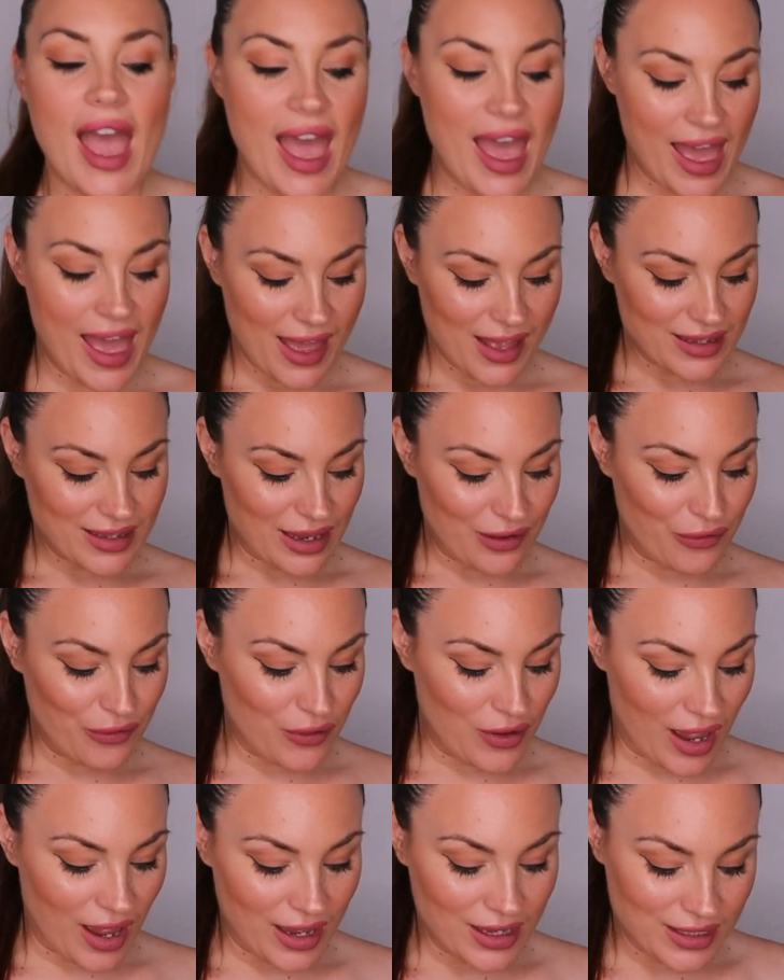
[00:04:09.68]
And
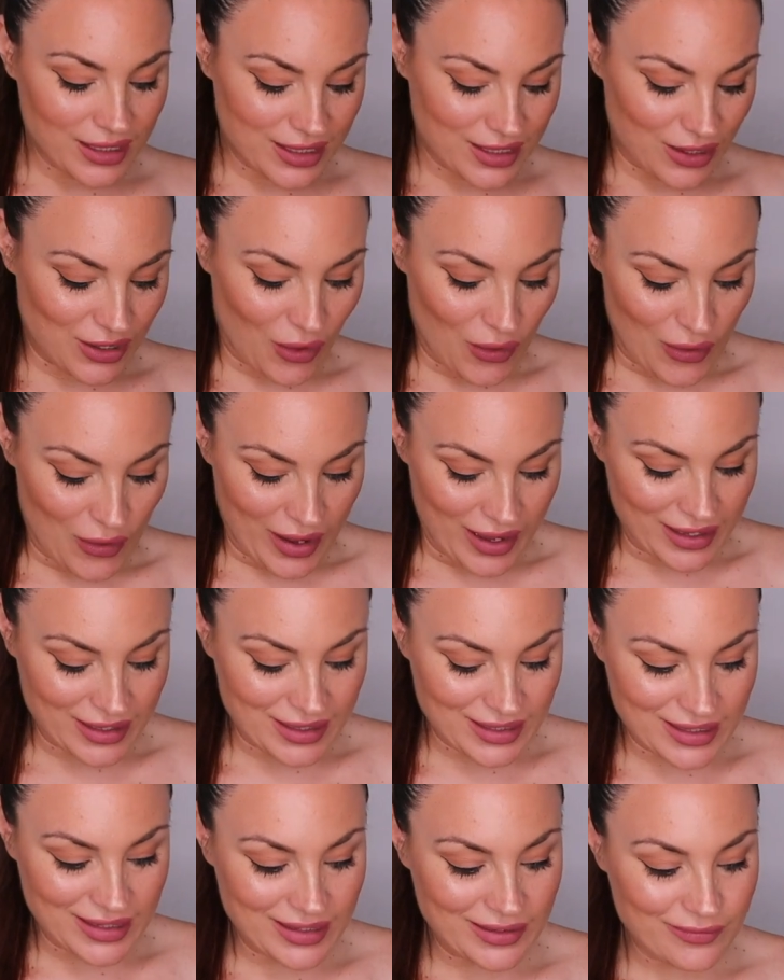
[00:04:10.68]
if you guys saw
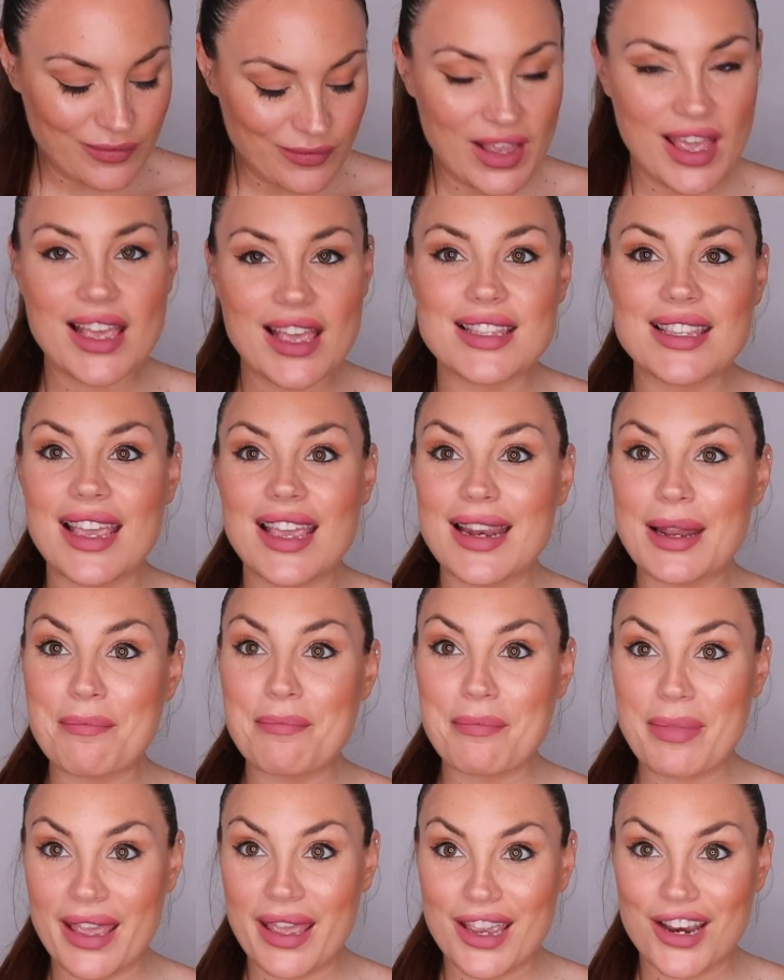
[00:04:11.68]
it, it's in
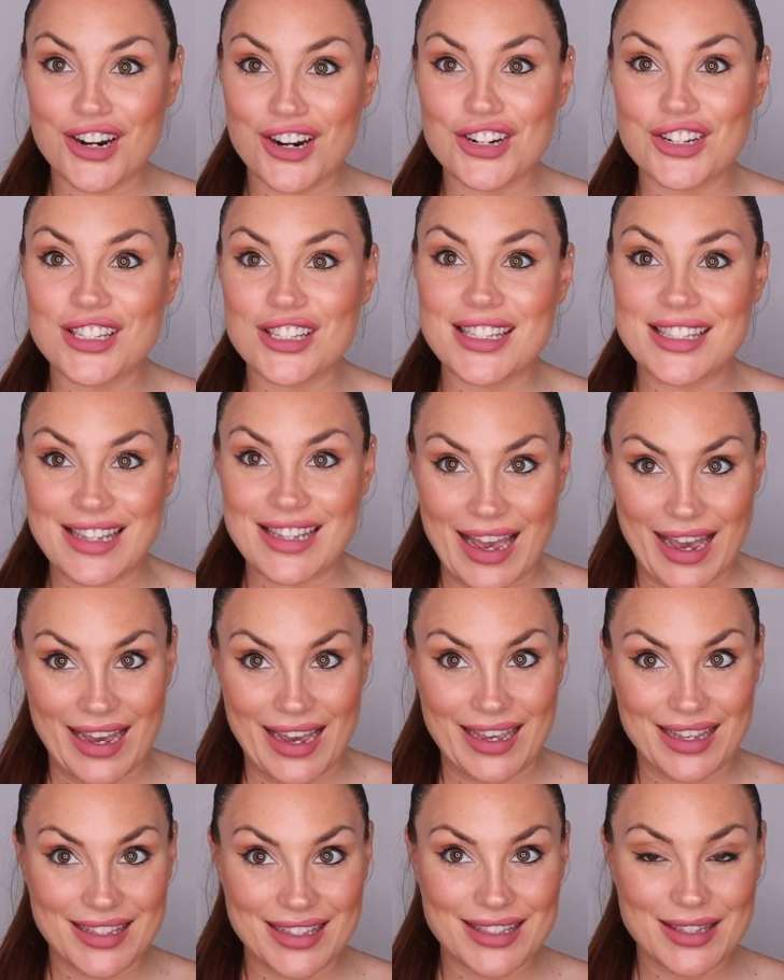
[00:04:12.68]
a bigger
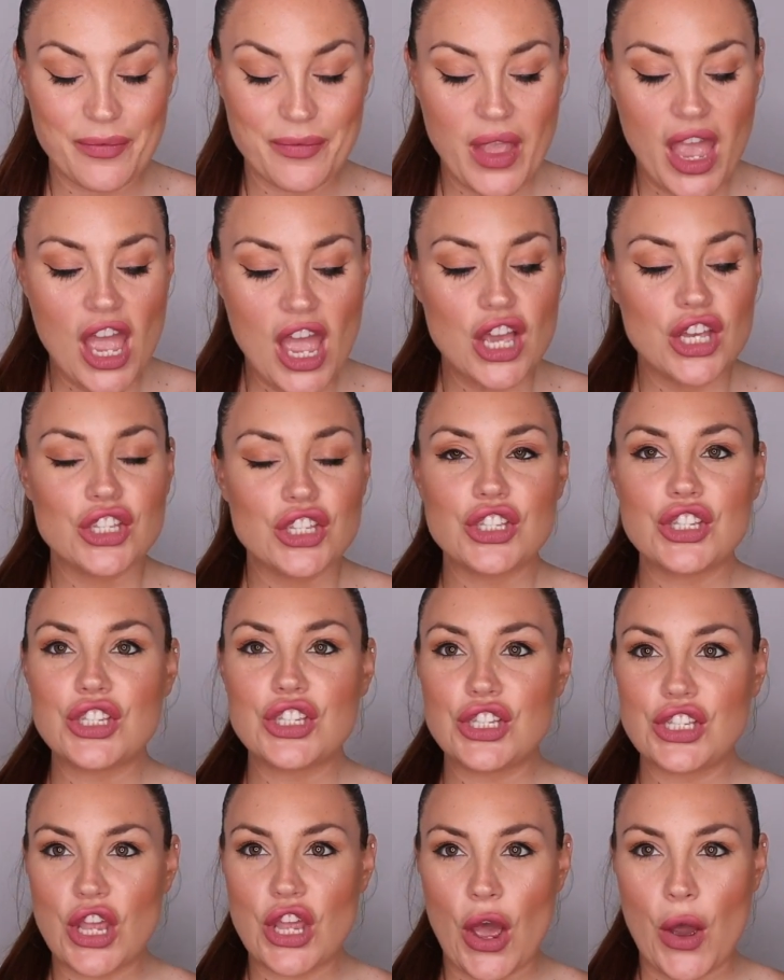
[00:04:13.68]
size.
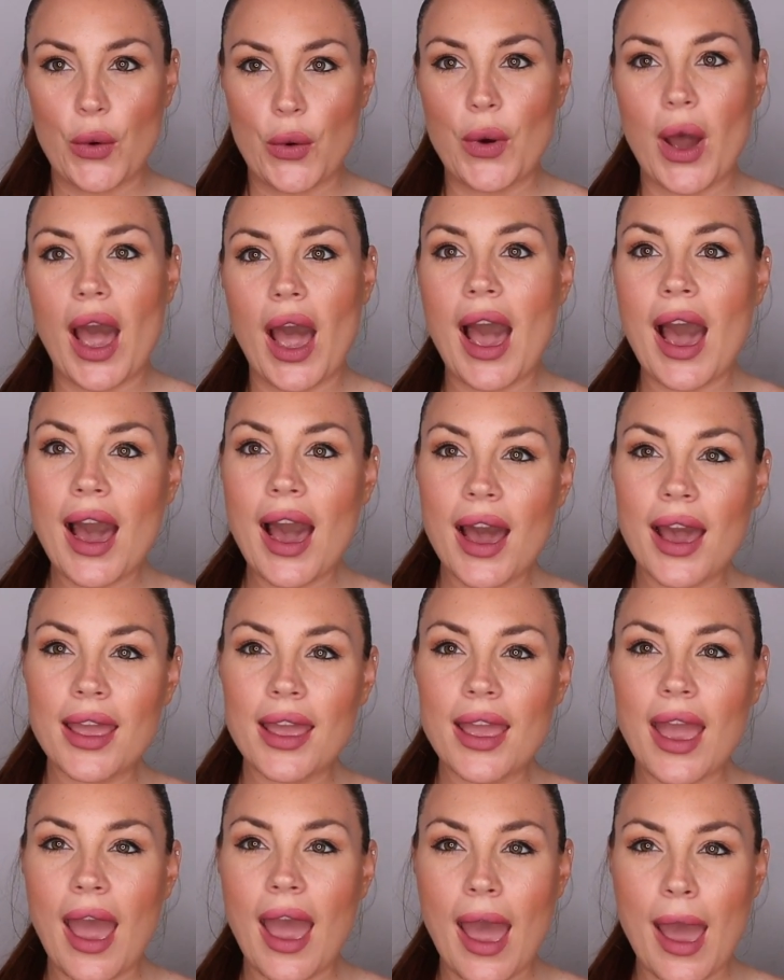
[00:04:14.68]
So
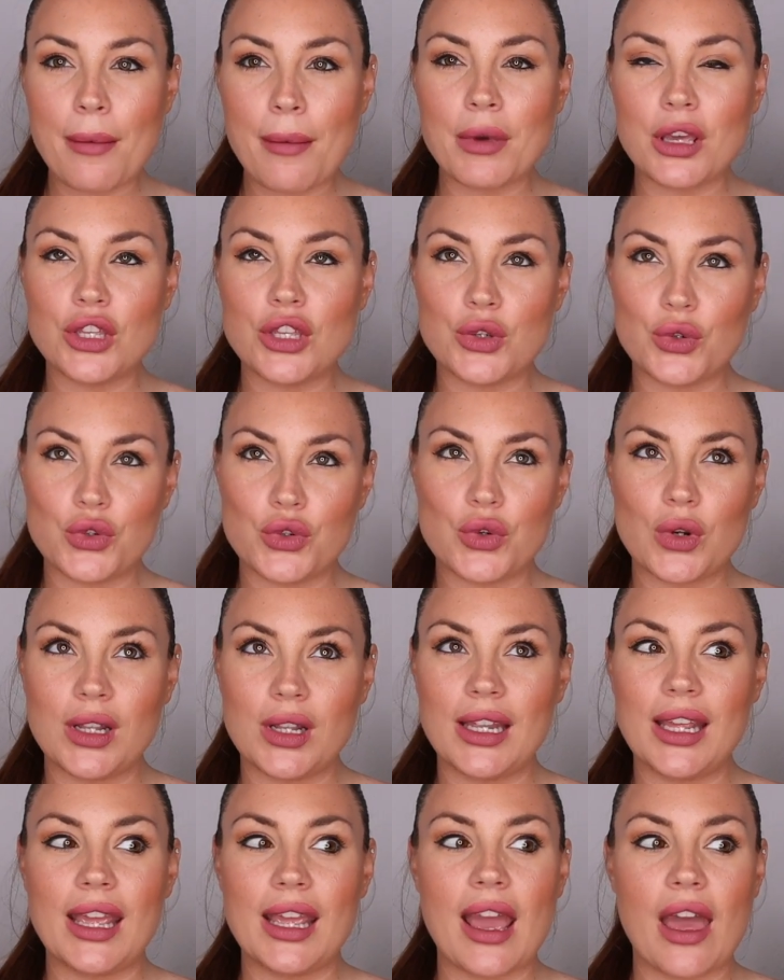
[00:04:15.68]
I am
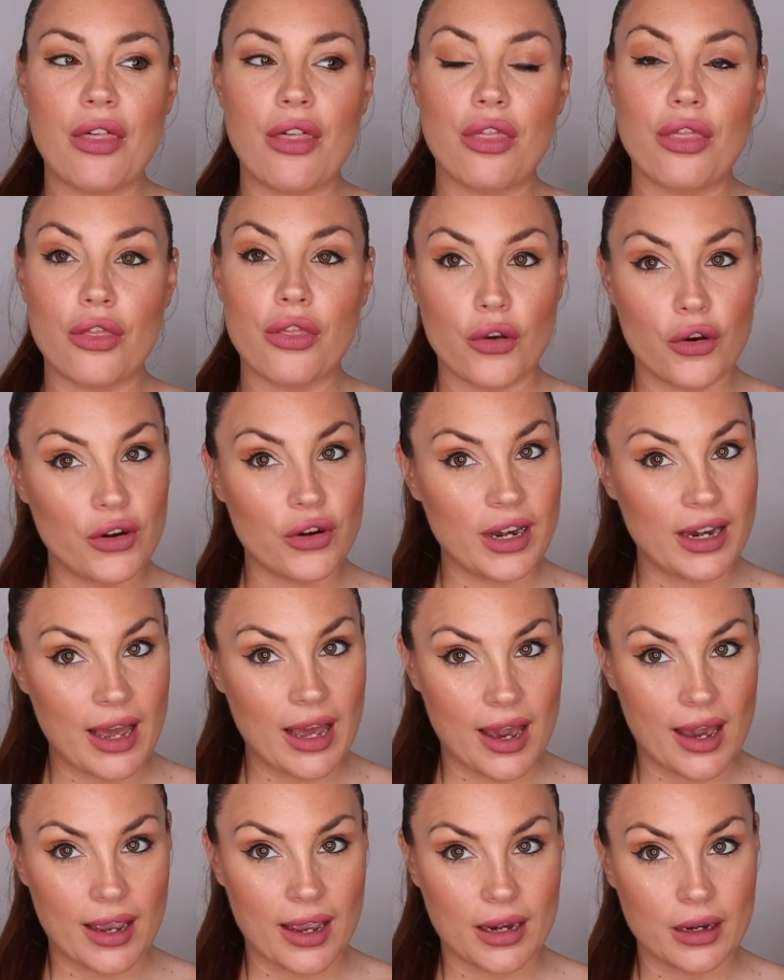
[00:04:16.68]
usually a
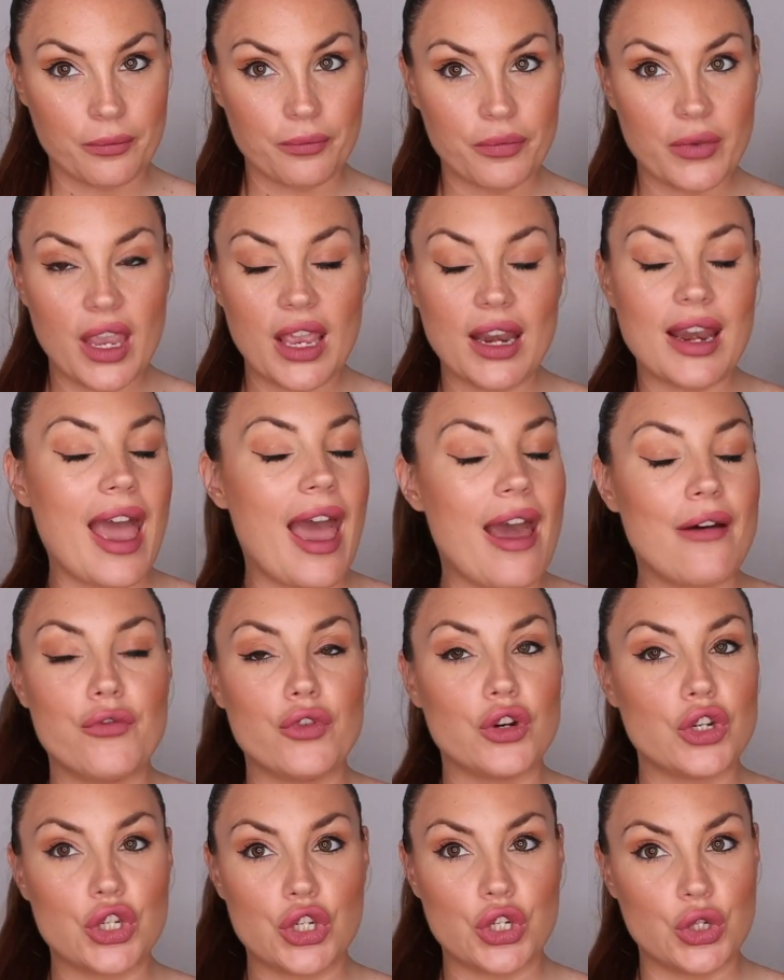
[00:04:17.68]
39 in
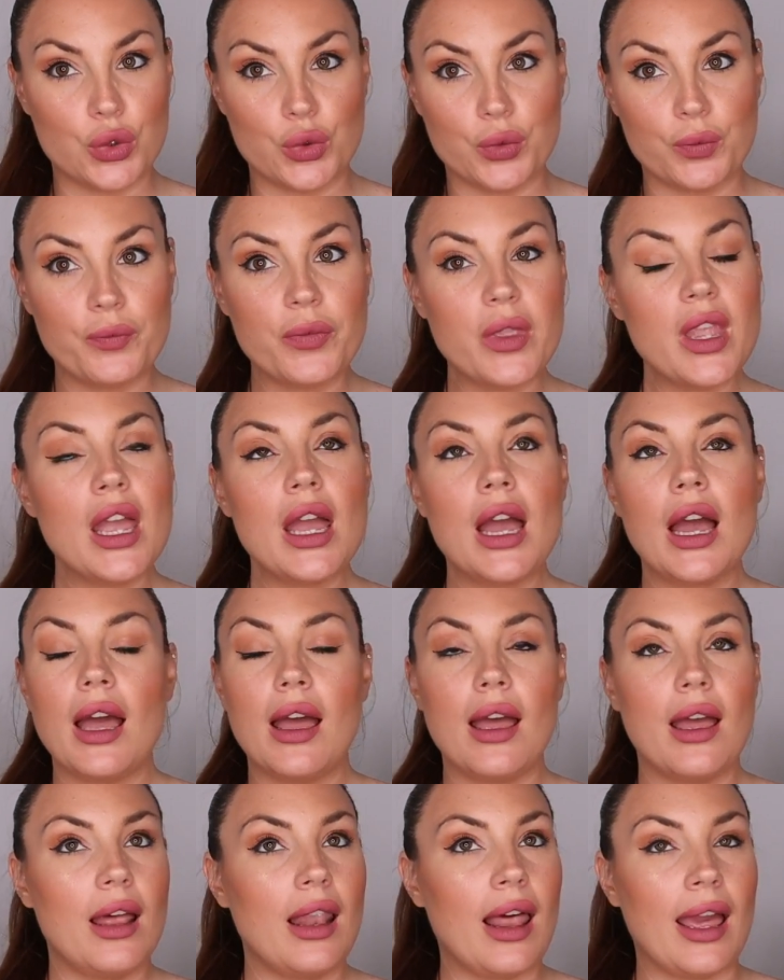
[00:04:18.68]
every shoe,
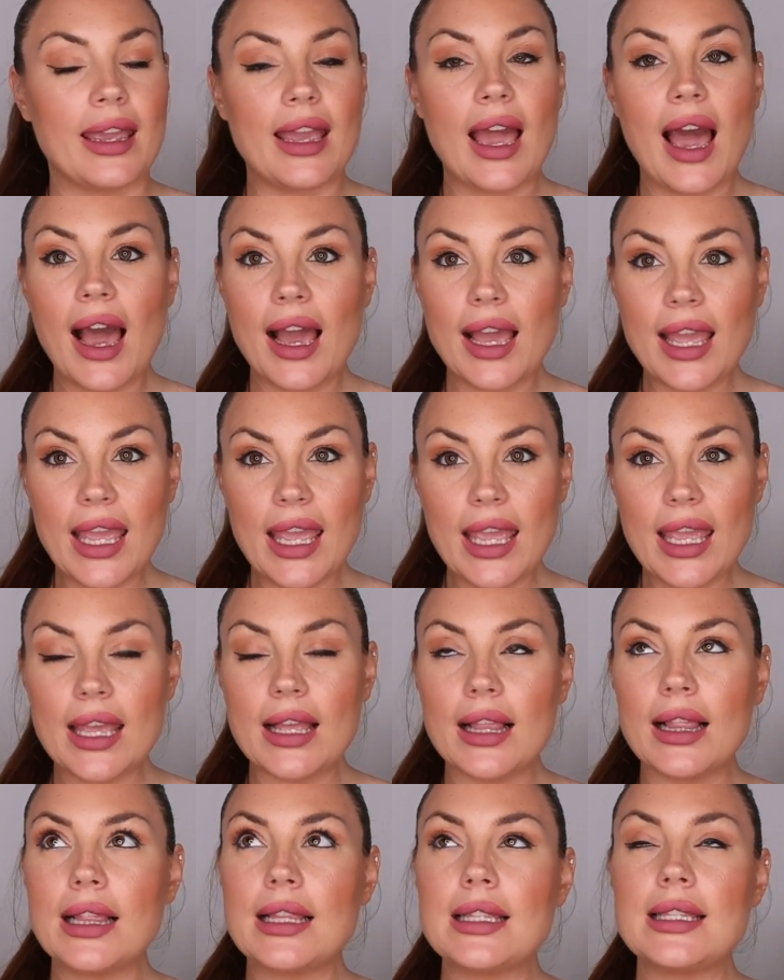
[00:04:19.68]
like high
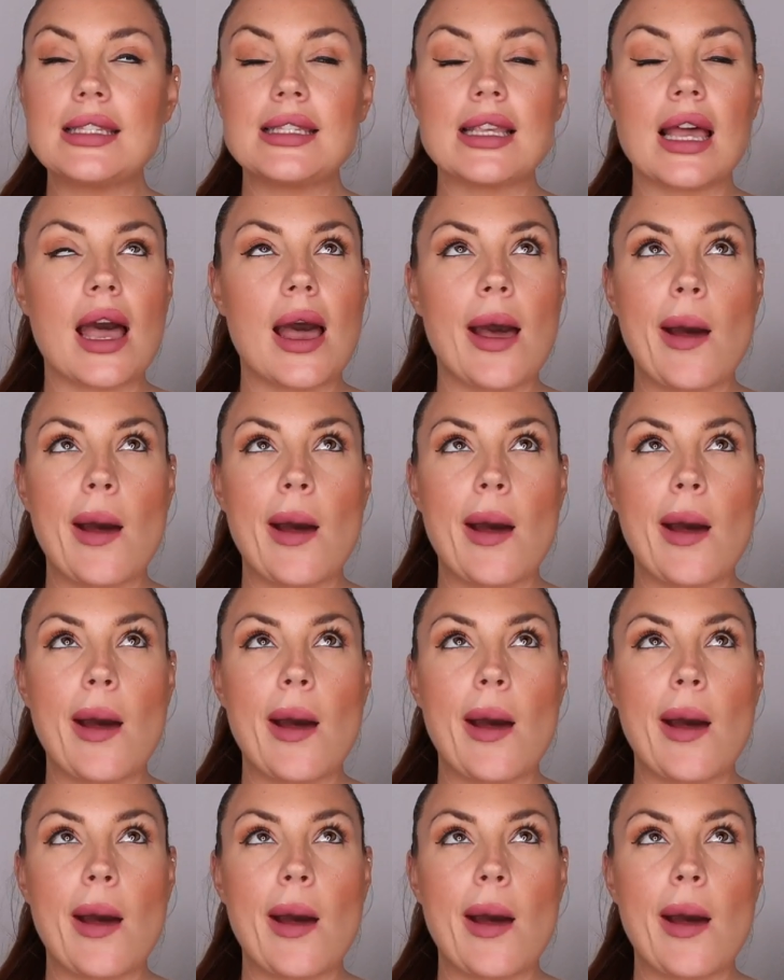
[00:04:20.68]
heels,